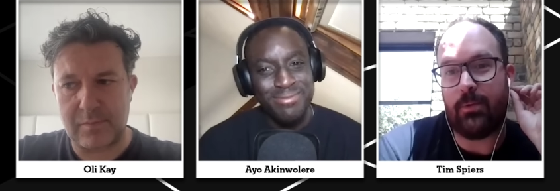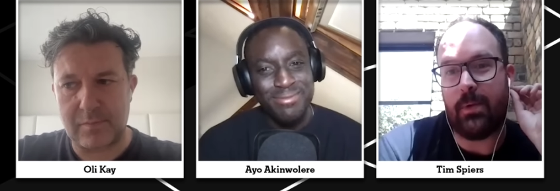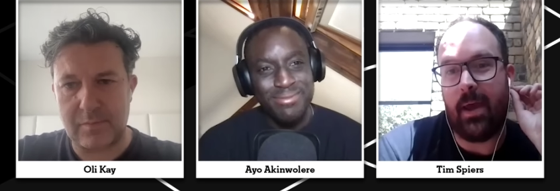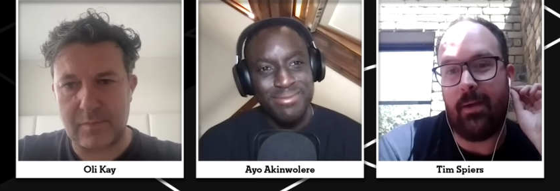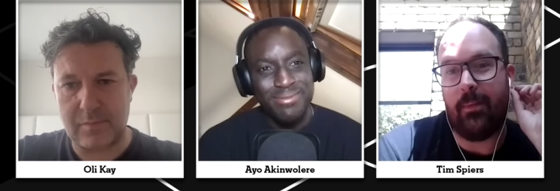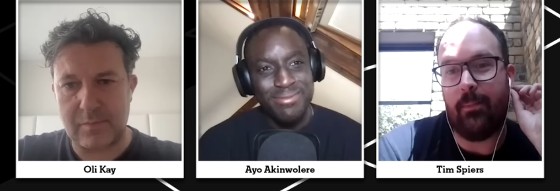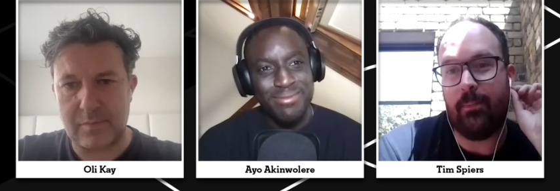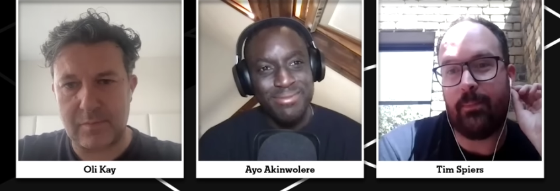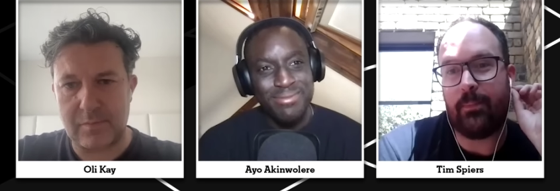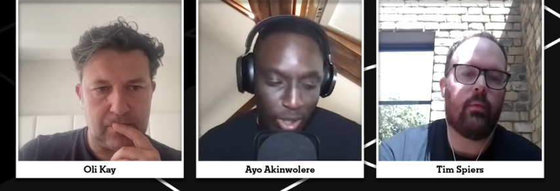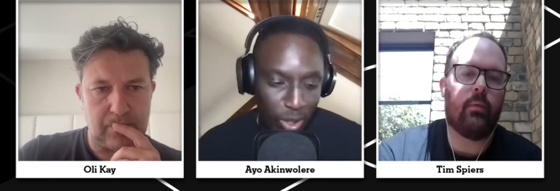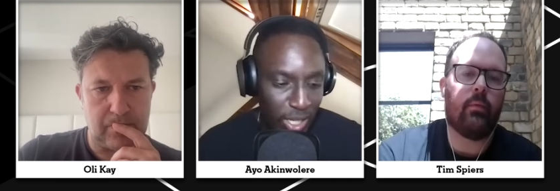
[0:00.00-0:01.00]
Speaker 1: without him.
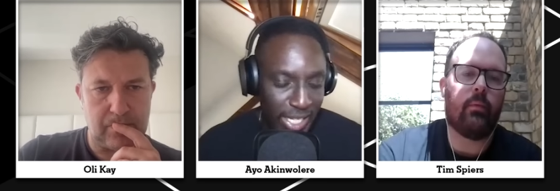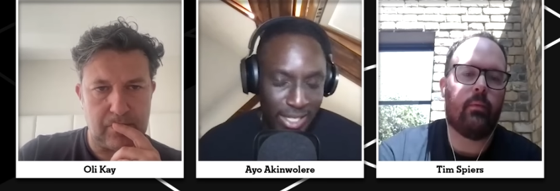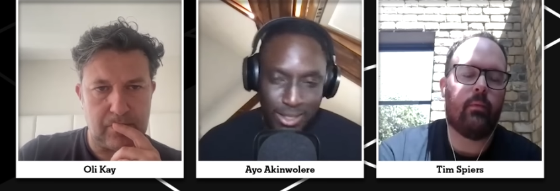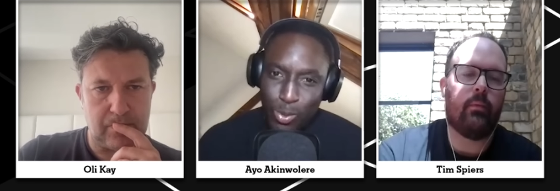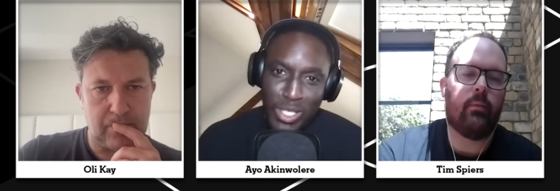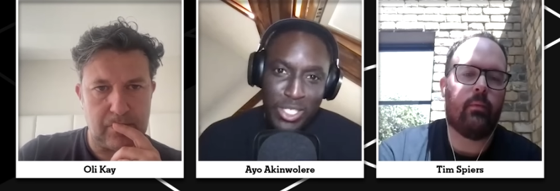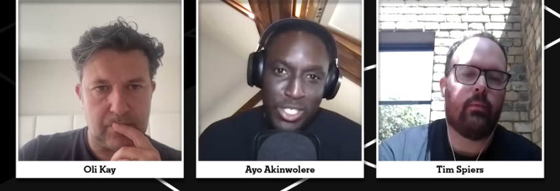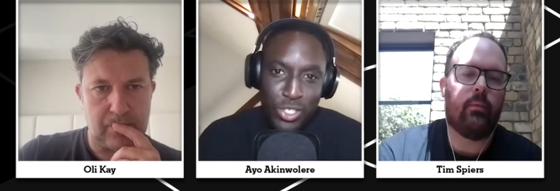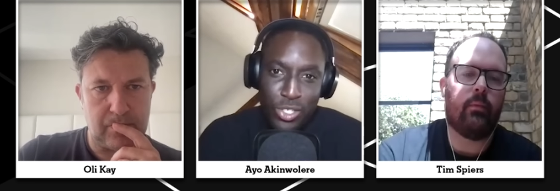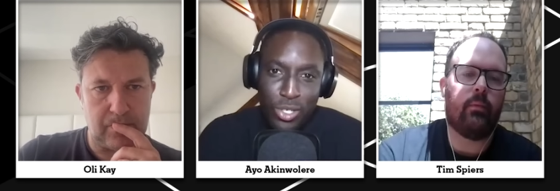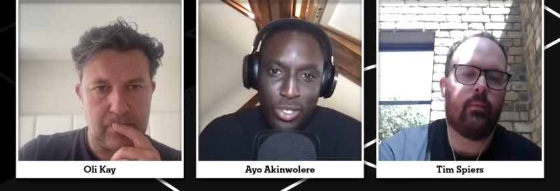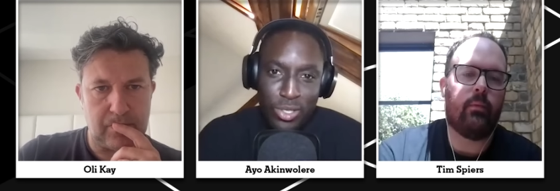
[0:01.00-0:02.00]
Speaker 2: Well, Ollie, 20
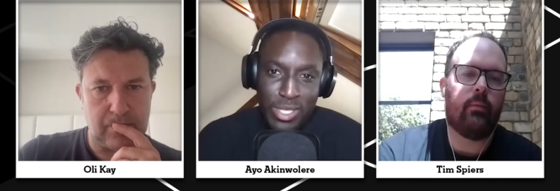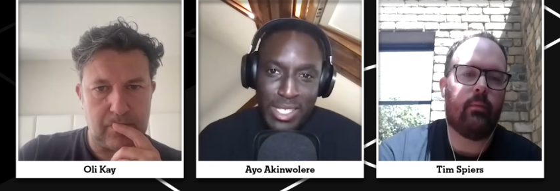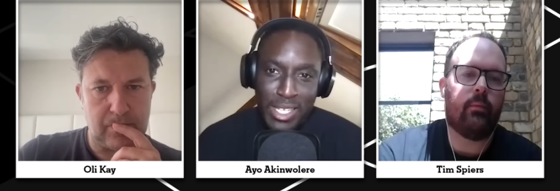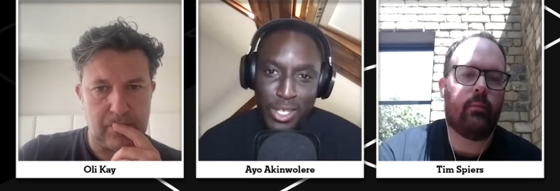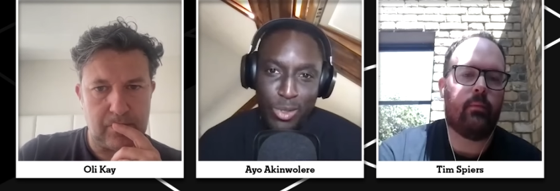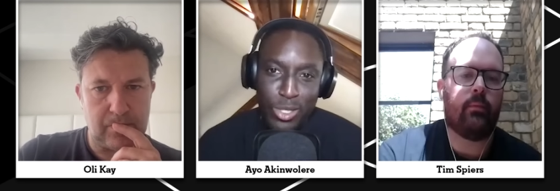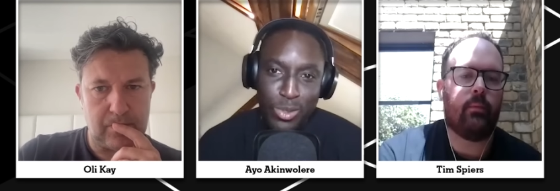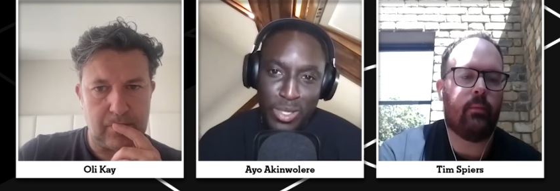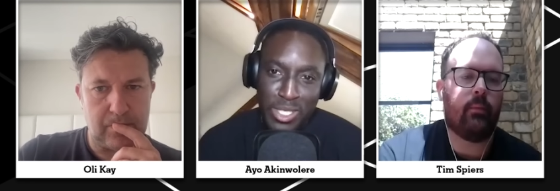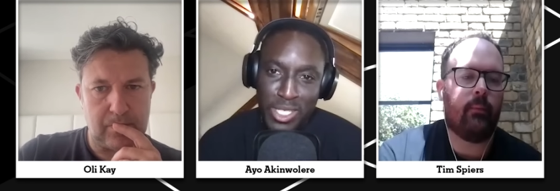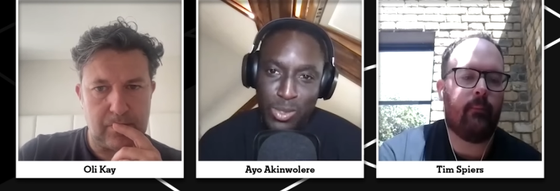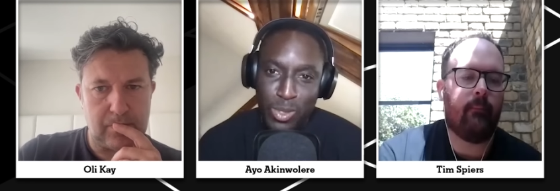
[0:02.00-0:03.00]
shots at Euro
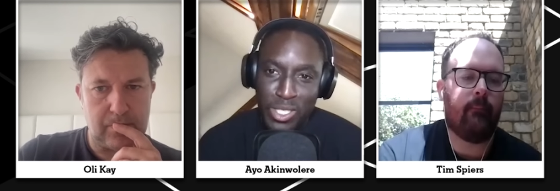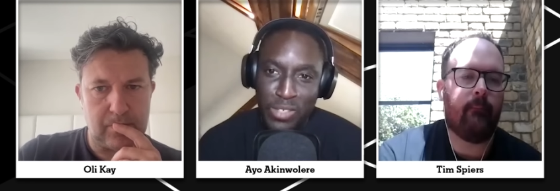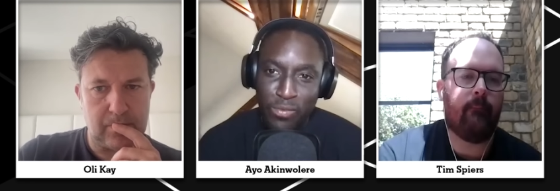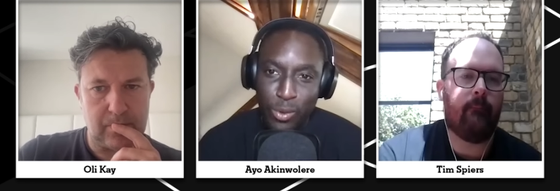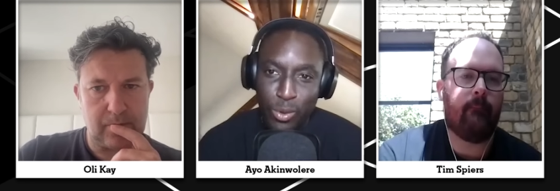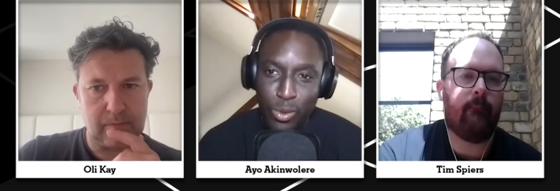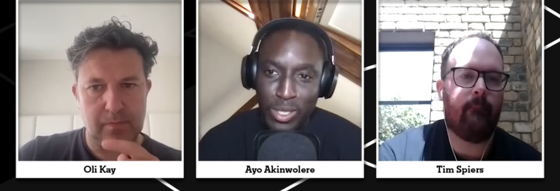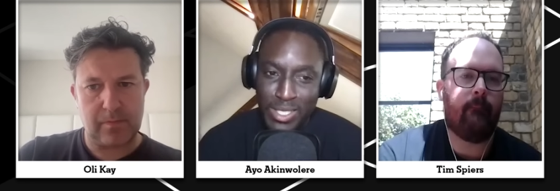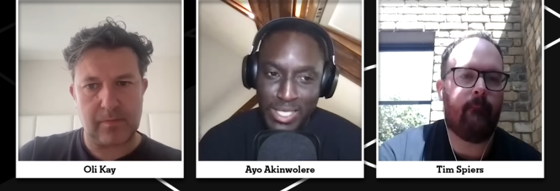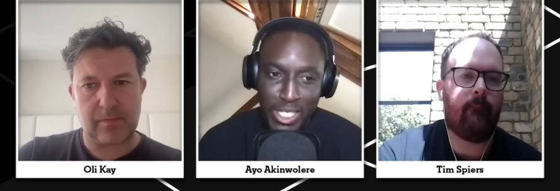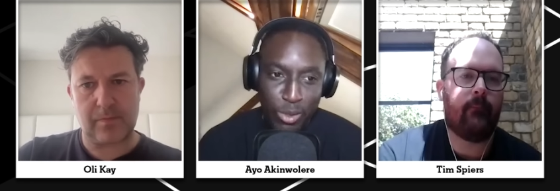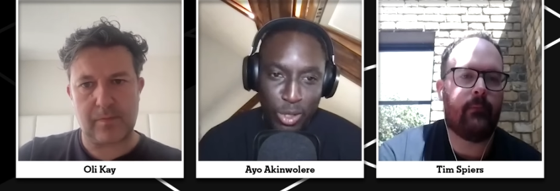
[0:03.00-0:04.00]
2024,
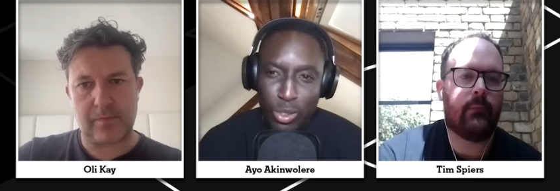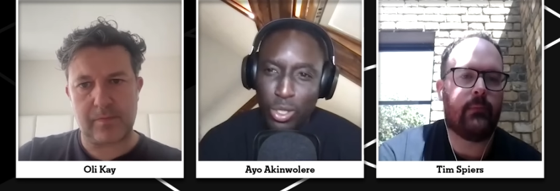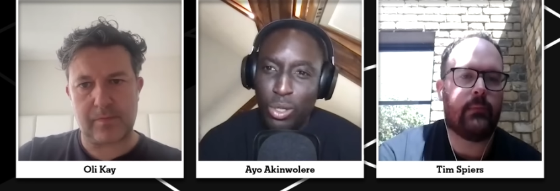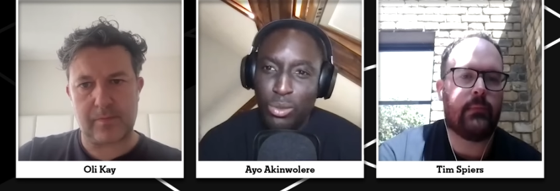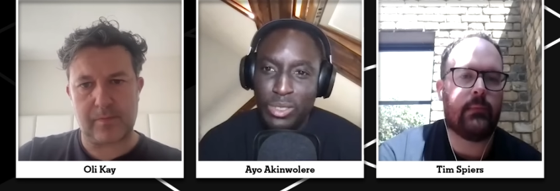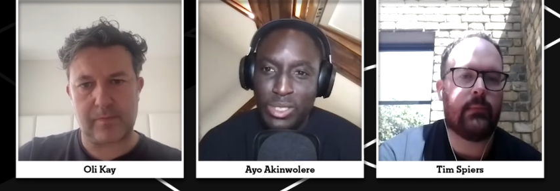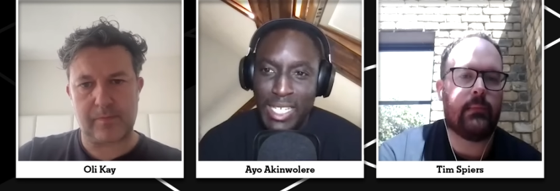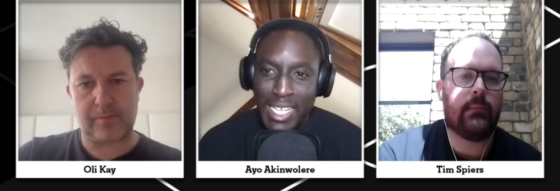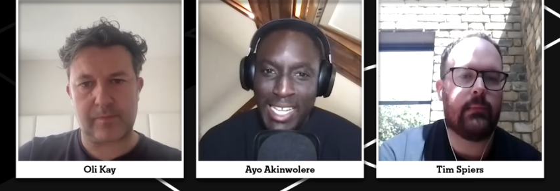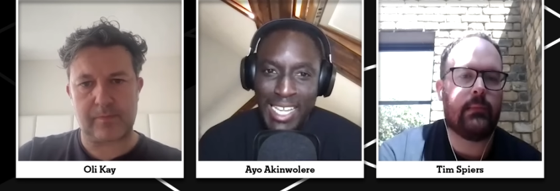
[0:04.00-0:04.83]
0 goals.